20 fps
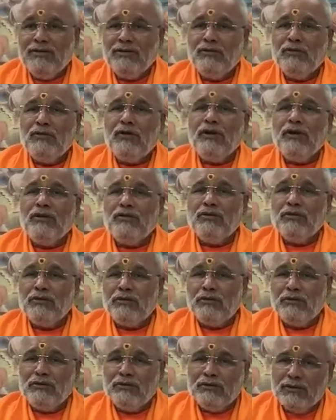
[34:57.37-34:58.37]
So what to
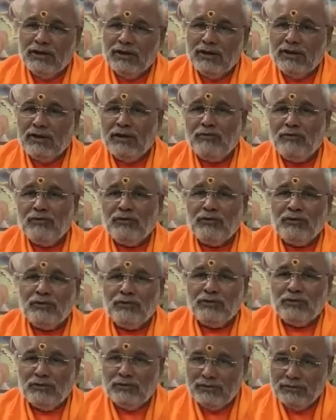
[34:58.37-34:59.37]
do? So I came to
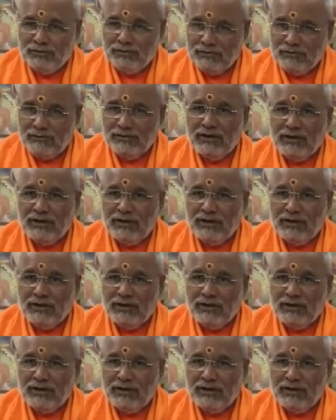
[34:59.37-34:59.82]
you to